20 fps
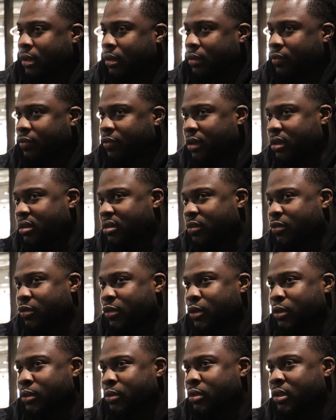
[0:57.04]
First of
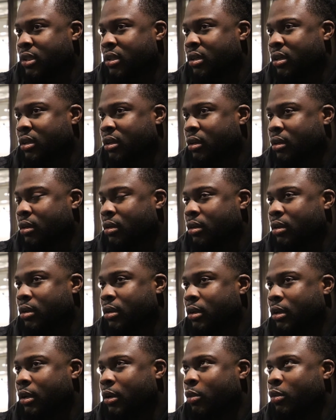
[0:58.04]
all, with the
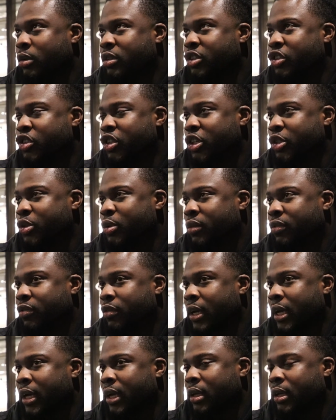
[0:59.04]
Joshua
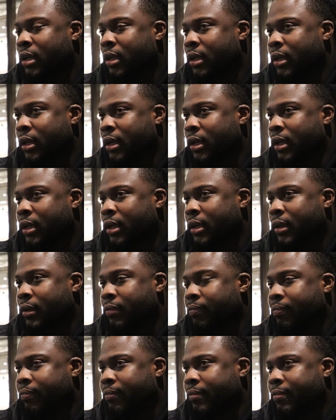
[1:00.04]
fight,
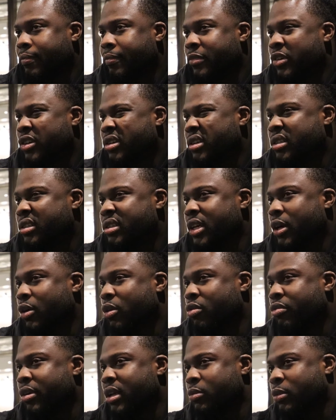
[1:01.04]
you tell
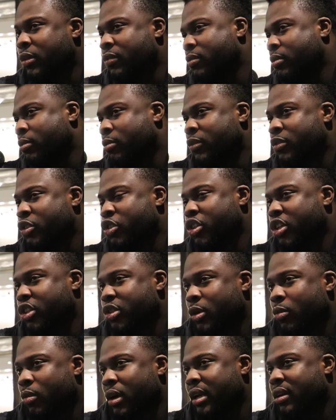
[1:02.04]
already, with the
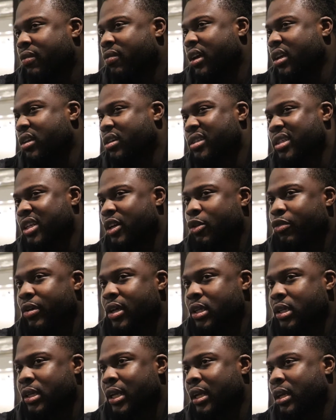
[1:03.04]
Joshua and Wilder fight, you can tell
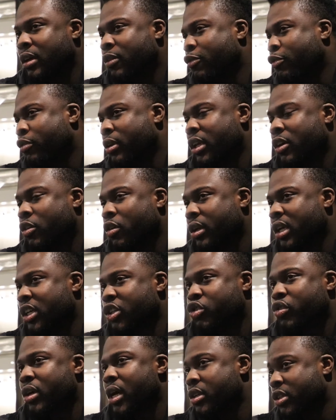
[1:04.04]
already that they've already got their
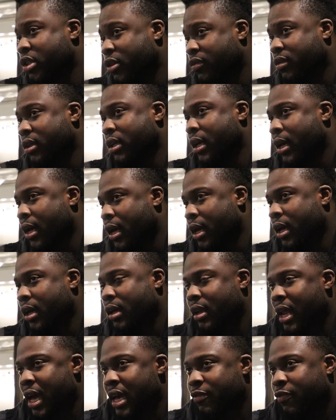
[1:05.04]
strategy for the year.
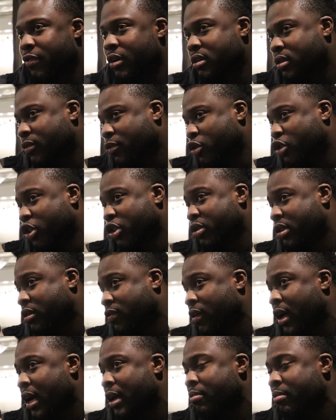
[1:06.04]
Like, first of all, Joshua's
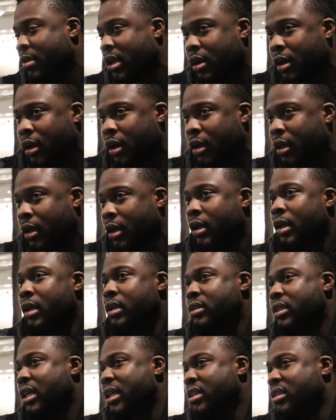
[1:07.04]
fighting Miller,
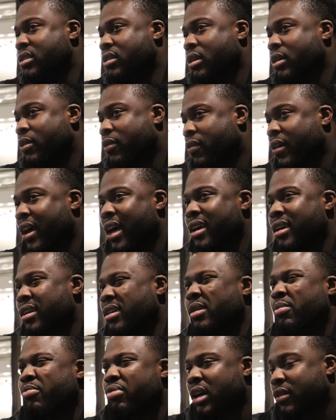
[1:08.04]
then he's going to fight
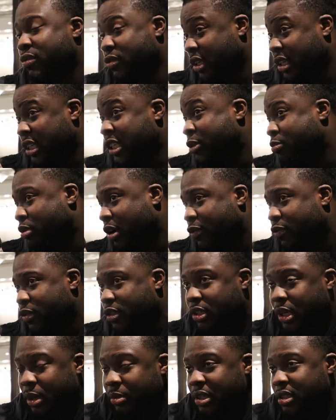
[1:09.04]
in his Breakfast
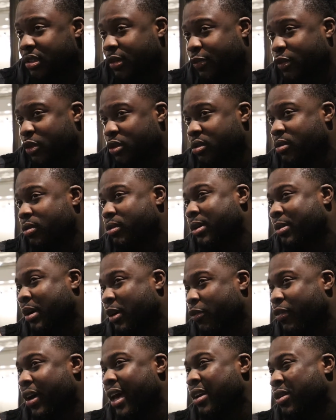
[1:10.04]
Club interviews talking about
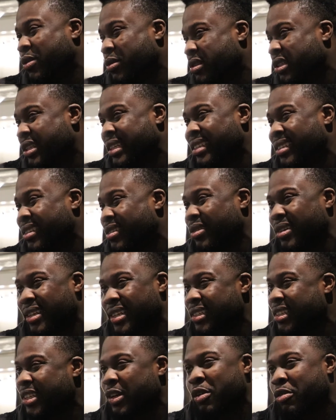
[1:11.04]
fighting Ortiz, so you
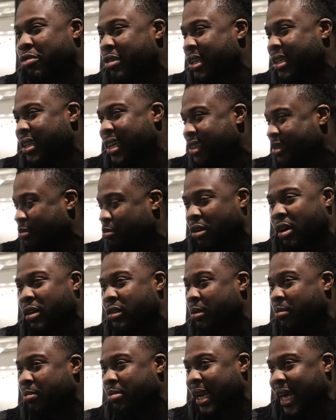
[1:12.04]
can tell already that's part of
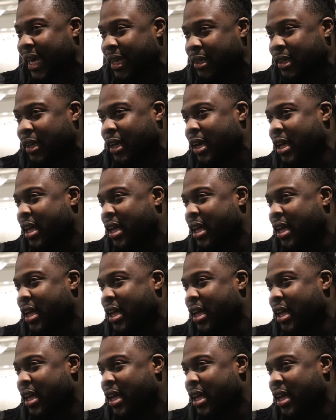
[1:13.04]
the plan.